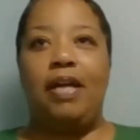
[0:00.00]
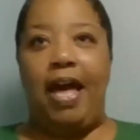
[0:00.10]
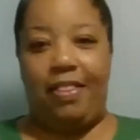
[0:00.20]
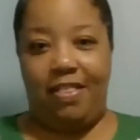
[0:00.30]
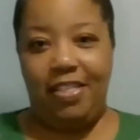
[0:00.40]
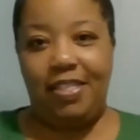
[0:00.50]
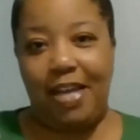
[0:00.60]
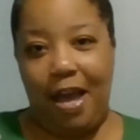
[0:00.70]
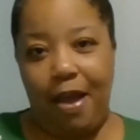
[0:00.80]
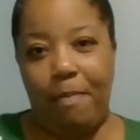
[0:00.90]
At this
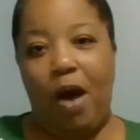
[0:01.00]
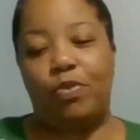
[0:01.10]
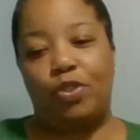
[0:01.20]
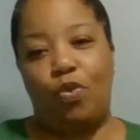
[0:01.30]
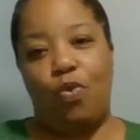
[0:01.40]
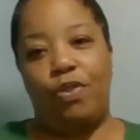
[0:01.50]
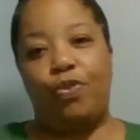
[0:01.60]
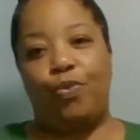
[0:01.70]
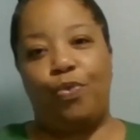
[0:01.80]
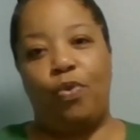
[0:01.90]
time, I was going
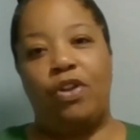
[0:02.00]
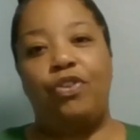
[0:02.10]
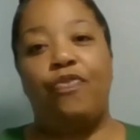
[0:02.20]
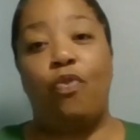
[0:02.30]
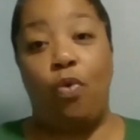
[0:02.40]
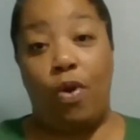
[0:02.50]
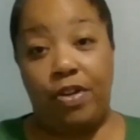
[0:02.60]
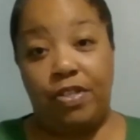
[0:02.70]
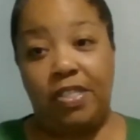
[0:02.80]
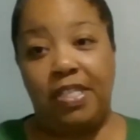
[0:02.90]
through a
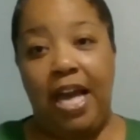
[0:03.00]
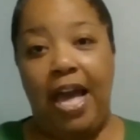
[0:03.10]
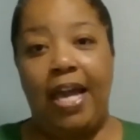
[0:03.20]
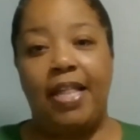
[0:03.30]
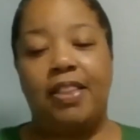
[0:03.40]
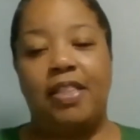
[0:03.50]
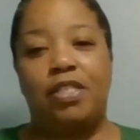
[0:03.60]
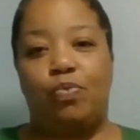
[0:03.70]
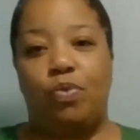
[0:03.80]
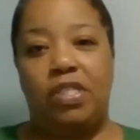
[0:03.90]
divorce, and
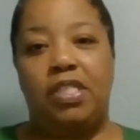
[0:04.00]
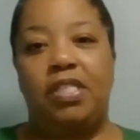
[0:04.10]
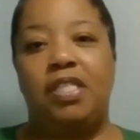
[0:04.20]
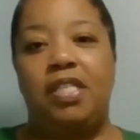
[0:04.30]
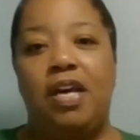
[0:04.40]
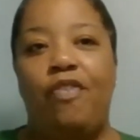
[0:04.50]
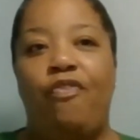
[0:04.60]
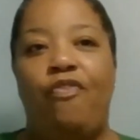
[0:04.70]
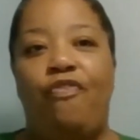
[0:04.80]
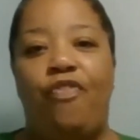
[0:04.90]
this was the
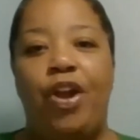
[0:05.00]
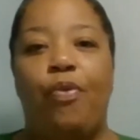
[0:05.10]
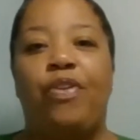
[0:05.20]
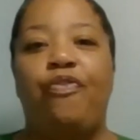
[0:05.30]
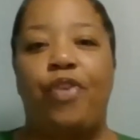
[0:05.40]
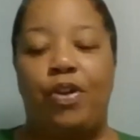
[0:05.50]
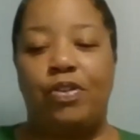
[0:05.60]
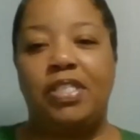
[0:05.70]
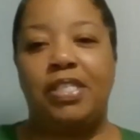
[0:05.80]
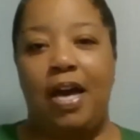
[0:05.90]
very
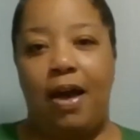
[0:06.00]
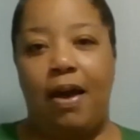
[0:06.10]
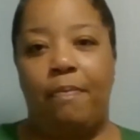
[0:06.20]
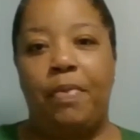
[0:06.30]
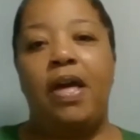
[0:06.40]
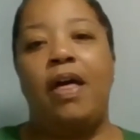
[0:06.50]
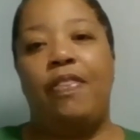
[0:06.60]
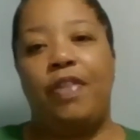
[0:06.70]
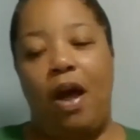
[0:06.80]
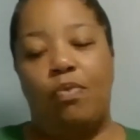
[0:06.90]
first time
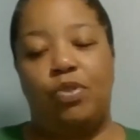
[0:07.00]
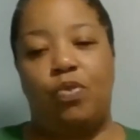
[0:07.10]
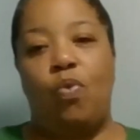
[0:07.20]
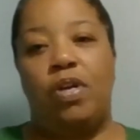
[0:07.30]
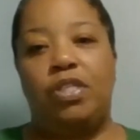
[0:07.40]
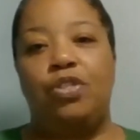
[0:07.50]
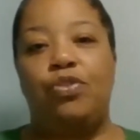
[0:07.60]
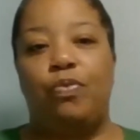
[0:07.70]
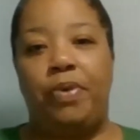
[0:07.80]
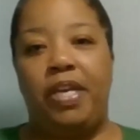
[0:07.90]
that I was going
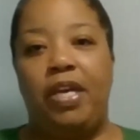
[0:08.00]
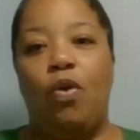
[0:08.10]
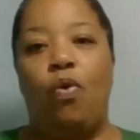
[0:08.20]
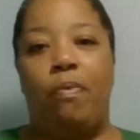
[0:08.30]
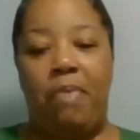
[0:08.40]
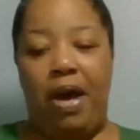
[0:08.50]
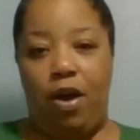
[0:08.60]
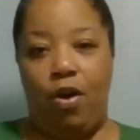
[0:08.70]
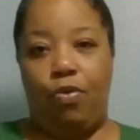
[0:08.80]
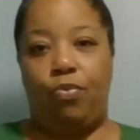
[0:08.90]
to be on my
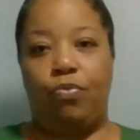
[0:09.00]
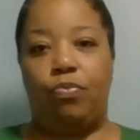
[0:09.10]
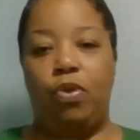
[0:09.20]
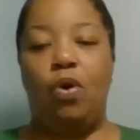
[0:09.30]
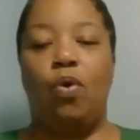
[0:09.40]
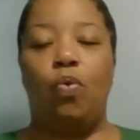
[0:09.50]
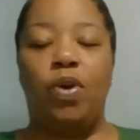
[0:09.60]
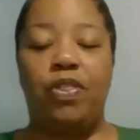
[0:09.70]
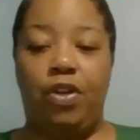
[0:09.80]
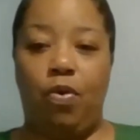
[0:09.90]
own,
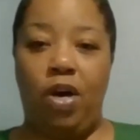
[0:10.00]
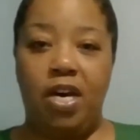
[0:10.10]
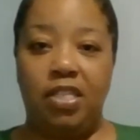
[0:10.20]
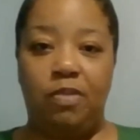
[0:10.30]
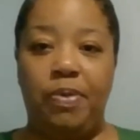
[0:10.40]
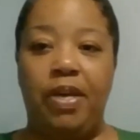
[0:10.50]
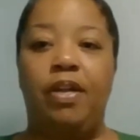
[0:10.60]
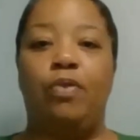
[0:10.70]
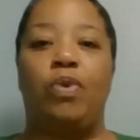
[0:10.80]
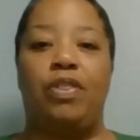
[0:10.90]
with no
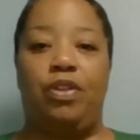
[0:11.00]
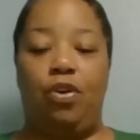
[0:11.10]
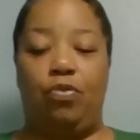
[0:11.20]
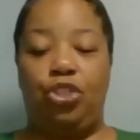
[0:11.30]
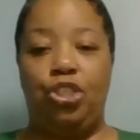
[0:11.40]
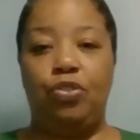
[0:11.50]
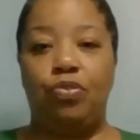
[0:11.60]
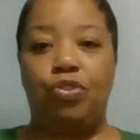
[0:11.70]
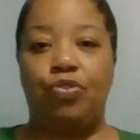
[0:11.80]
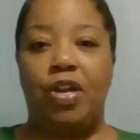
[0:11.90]
husband, with no
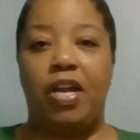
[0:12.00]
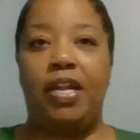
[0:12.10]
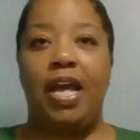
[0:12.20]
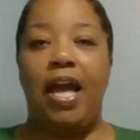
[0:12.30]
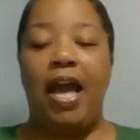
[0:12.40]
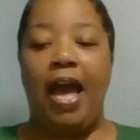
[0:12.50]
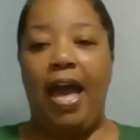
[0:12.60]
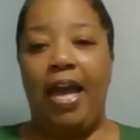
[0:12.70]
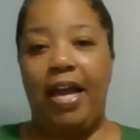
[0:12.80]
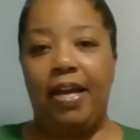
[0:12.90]
children,
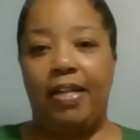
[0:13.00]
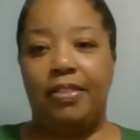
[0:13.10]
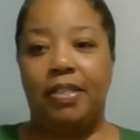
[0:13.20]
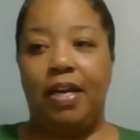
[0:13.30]
and